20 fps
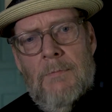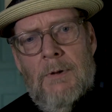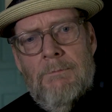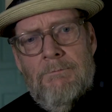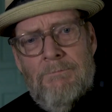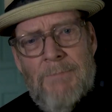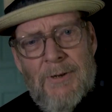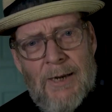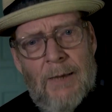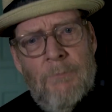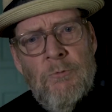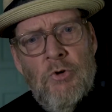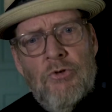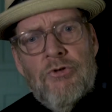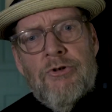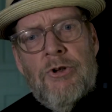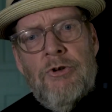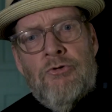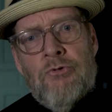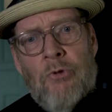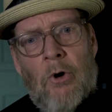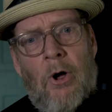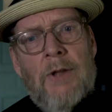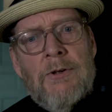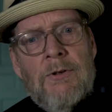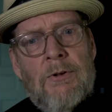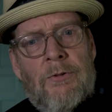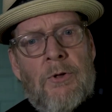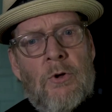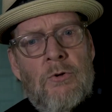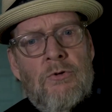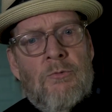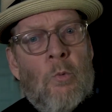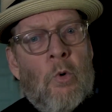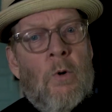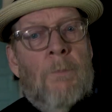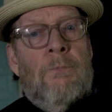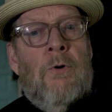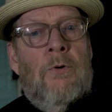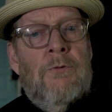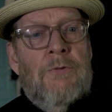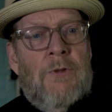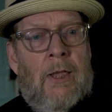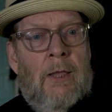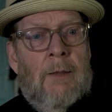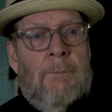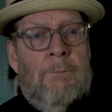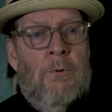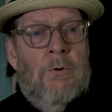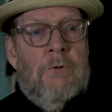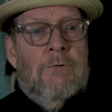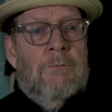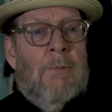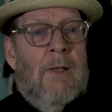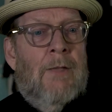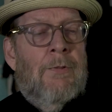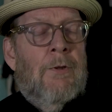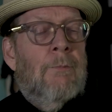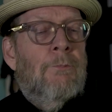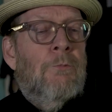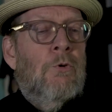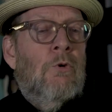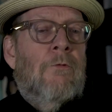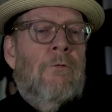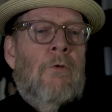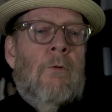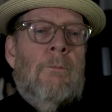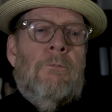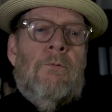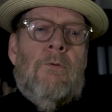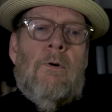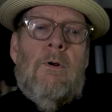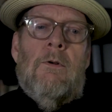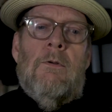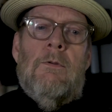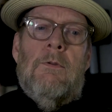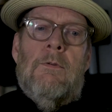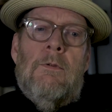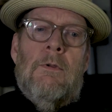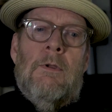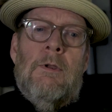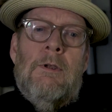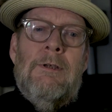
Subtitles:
But I'm usually drawn to those more prosaic books by their beautiful prose.